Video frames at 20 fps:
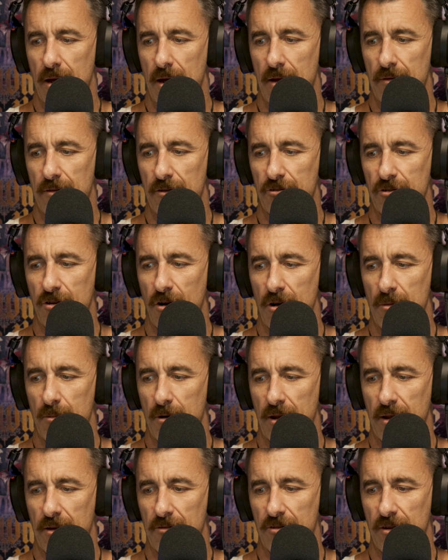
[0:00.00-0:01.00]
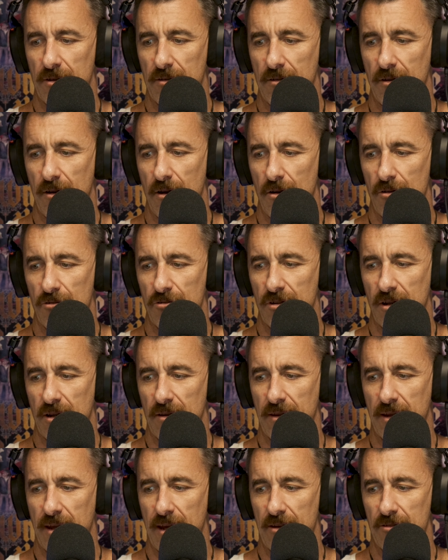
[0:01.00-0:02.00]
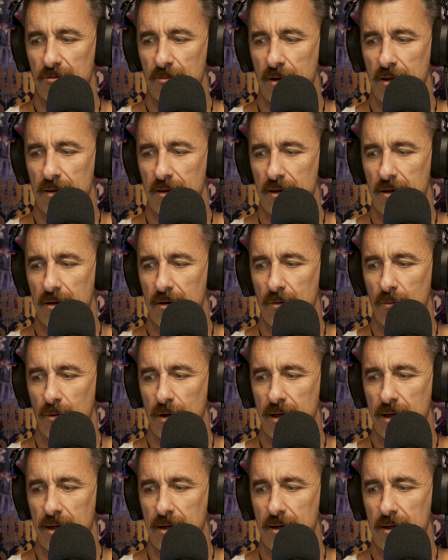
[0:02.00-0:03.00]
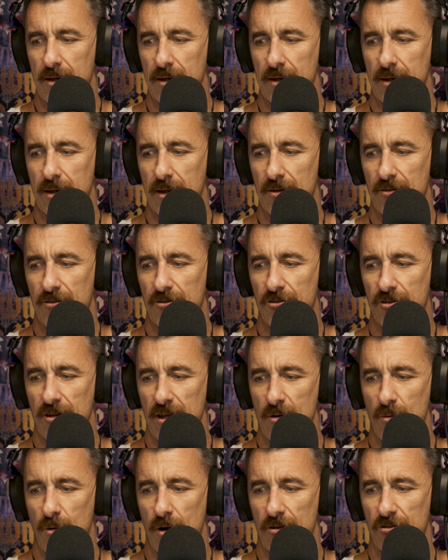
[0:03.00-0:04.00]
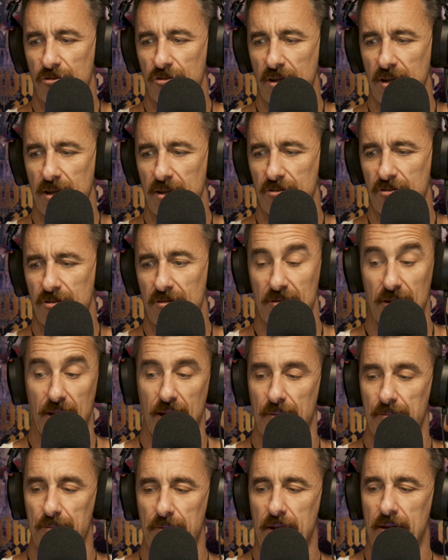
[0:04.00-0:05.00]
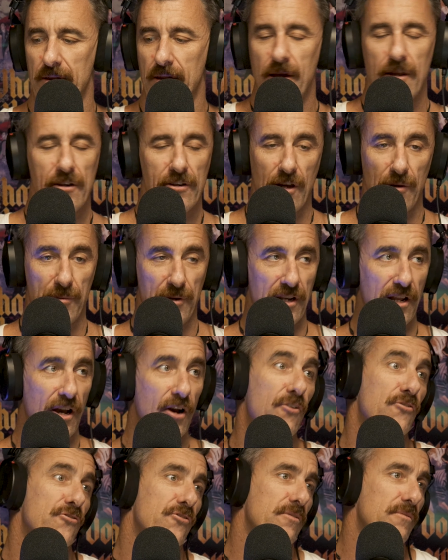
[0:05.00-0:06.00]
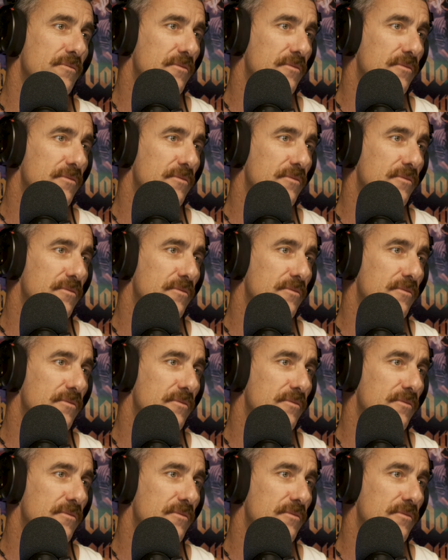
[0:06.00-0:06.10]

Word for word: And the scolding might considered who she, the cat's mother. We can see why she is there. Uh, nobody knows.